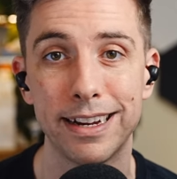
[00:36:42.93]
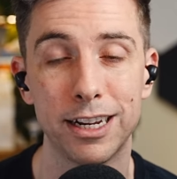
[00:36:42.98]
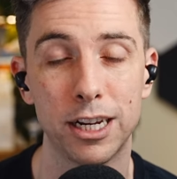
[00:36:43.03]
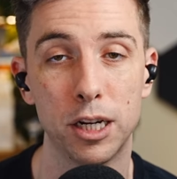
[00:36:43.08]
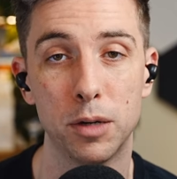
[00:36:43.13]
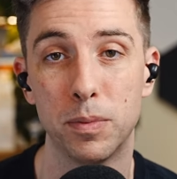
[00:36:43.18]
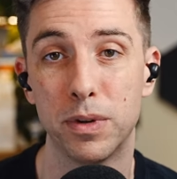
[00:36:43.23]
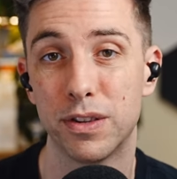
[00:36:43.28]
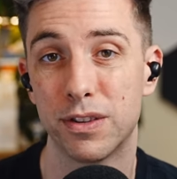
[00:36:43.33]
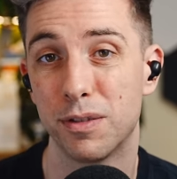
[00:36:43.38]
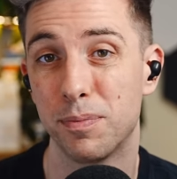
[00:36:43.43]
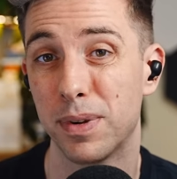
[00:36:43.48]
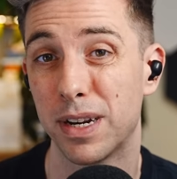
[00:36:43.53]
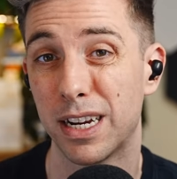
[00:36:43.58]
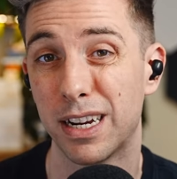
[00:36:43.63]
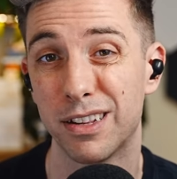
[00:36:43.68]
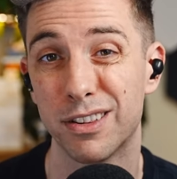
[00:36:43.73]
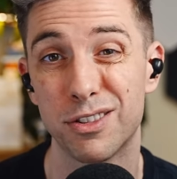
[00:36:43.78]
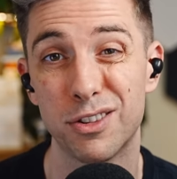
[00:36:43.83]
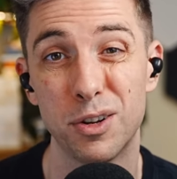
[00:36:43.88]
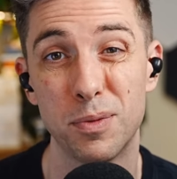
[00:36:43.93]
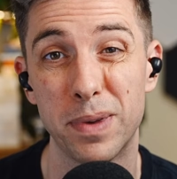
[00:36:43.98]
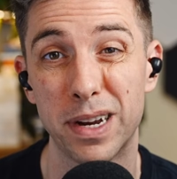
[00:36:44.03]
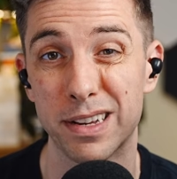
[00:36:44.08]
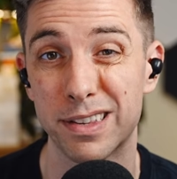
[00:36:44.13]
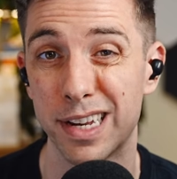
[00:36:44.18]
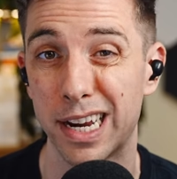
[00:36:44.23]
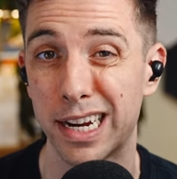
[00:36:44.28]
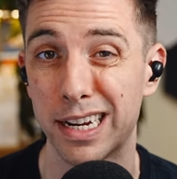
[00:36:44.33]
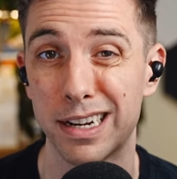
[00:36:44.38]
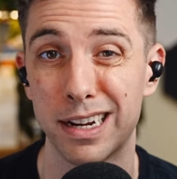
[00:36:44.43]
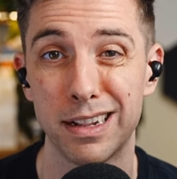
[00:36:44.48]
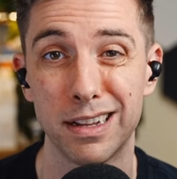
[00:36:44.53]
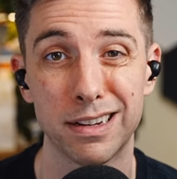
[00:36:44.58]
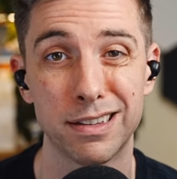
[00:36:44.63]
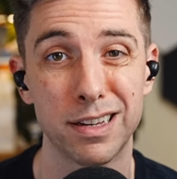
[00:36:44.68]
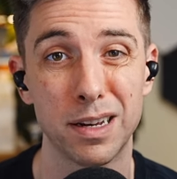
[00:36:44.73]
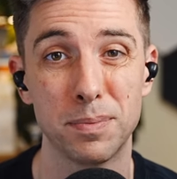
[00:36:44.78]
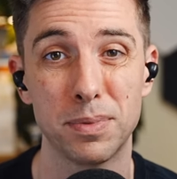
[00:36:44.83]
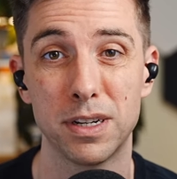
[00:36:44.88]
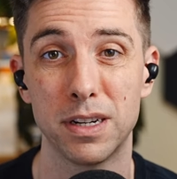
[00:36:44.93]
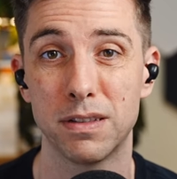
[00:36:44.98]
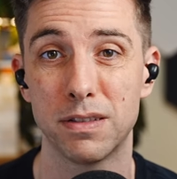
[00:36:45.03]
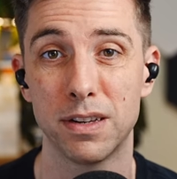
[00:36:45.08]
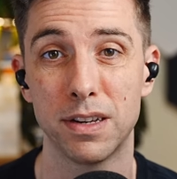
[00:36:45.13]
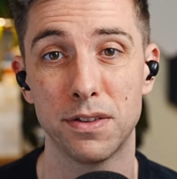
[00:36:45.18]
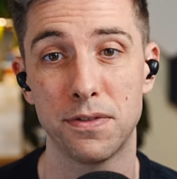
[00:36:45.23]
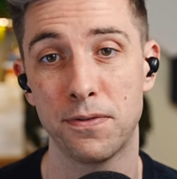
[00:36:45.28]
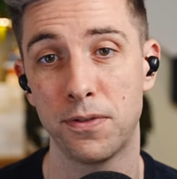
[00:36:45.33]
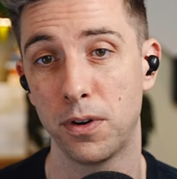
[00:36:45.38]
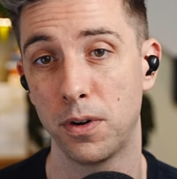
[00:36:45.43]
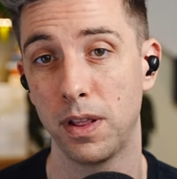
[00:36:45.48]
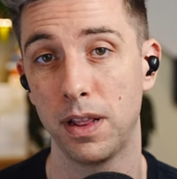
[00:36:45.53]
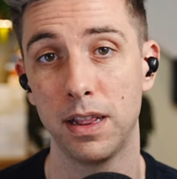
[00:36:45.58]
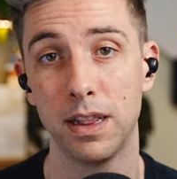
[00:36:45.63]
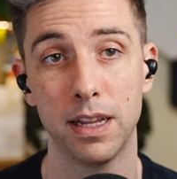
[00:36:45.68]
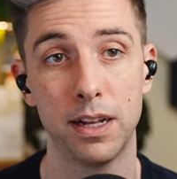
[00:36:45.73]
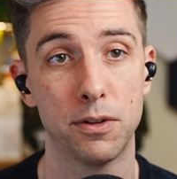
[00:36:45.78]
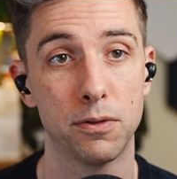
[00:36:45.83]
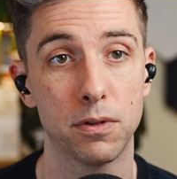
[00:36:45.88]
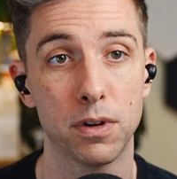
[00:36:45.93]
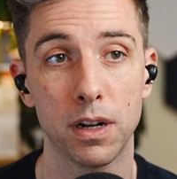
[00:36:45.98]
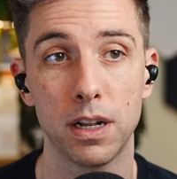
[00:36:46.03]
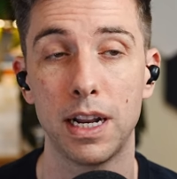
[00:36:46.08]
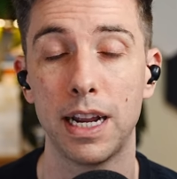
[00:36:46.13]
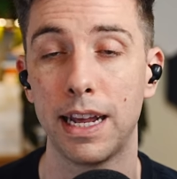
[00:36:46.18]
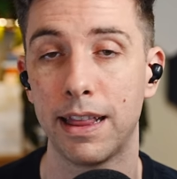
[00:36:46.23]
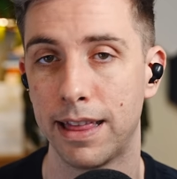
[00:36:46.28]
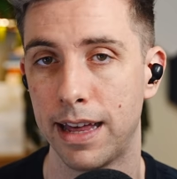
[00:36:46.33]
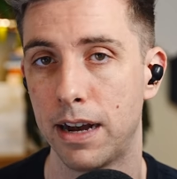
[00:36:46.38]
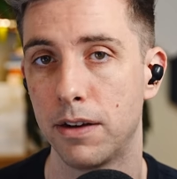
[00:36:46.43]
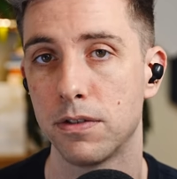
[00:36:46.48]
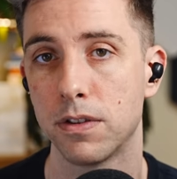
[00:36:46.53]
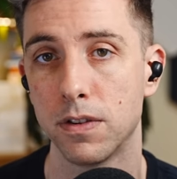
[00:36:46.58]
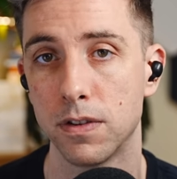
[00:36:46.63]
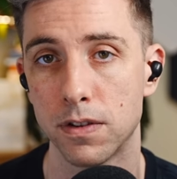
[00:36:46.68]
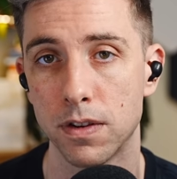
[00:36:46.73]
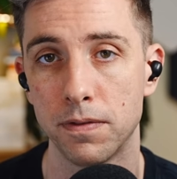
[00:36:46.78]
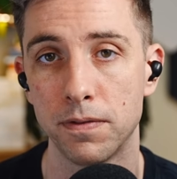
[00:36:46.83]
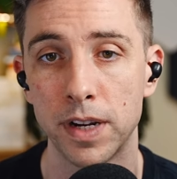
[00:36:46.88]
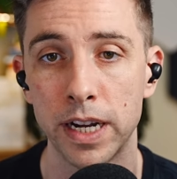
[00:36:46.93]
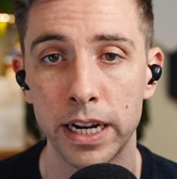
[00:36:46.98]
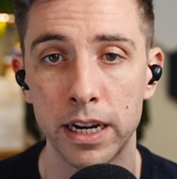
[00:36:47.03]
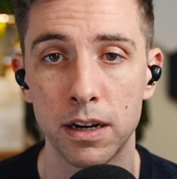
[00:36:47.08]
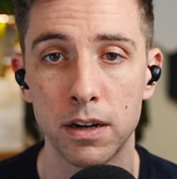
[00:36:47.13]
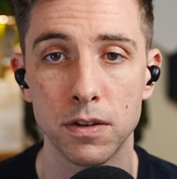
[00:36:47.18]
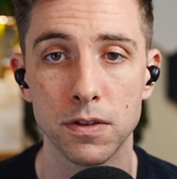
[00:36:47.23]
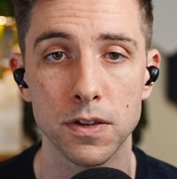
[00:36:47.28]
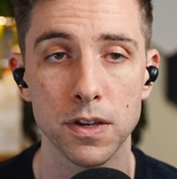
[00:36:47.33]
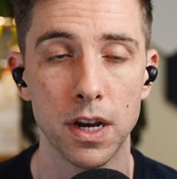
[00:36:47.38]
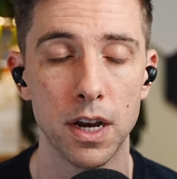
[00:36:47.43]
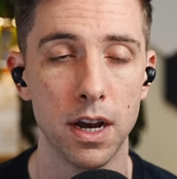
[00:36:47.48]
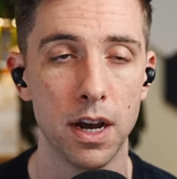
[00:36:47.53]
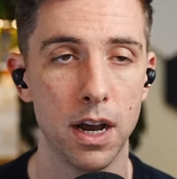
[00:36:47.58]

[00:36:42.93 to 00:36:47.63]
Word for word: Humans have been consuming psychedelic substances for literally thousands of years.